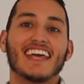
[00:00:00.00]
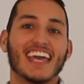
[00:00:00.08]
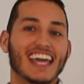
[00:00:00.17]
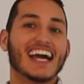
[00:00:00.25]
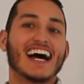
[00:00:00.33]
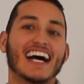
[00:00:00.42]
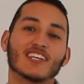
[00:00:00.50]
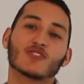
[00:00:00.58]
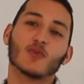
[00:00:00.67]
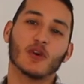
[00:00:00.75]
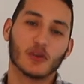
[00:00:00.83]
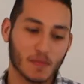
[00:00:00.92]
Hey
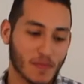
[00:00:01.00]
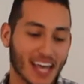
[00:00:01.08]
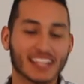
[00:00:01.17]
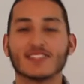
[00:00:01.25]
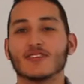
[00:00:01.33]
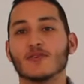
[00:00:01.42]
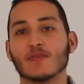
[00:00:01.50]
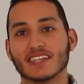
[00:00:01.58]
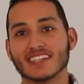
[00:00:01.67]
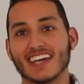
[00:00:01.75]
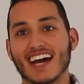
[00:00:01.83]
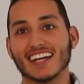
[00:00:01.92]
guys, welcome back to Your
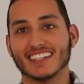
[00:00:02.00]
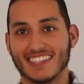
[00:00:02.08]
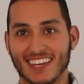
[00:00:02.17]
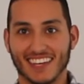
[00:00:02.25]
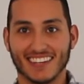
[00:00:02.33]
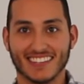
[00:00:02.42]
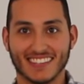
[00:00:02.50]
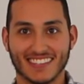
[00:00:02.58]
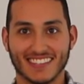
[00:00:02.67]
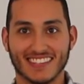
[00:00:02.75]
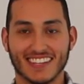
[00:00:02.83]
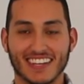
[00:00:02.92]
Mix
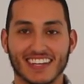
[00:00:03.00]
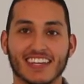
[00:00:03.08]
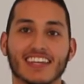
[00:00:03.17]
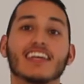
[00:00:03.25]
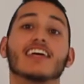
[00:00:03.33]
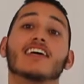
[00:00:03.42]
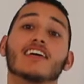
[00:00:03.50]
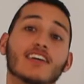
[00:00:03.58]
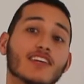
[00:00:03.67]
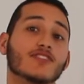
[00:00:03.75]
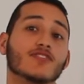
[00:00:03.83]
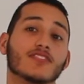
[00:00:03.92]
Cocktails.
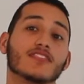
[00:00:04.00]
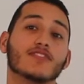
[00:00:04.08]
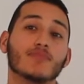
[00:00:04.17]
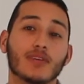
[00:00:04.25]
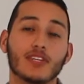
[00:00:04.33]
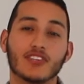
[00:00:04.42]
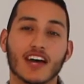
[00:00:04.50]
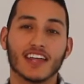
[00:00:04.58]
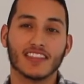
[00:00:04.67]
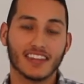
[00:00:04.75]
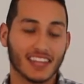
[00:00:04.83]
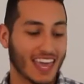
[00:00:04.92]
It's me,
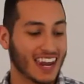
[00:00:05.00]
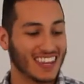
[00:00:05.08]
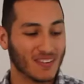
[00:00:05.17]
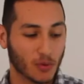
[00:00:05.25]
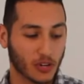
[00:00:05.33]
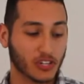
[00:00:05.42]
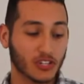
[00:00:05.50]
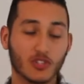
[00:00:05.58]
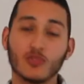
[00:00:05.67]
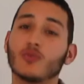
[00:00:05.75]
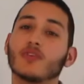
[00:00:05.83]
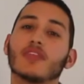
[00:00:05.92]
Jonathan, again, and we're gonna
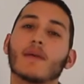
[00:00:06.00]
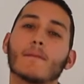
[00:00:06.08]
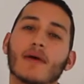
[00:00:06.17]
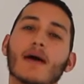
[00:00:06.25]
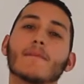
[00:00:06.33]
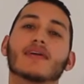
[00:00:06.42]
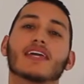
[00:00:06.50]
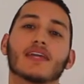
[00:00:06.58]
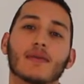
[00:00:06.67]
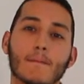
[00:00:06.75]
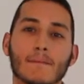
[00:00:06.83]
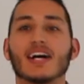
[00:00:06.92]
do the
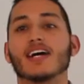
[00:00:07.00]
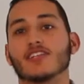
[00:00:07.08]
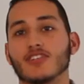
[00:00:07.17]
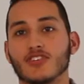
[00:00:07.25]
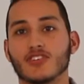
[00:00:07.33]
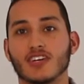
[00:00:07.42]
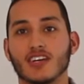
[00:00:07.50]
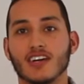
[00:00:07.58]
pumpkin punch.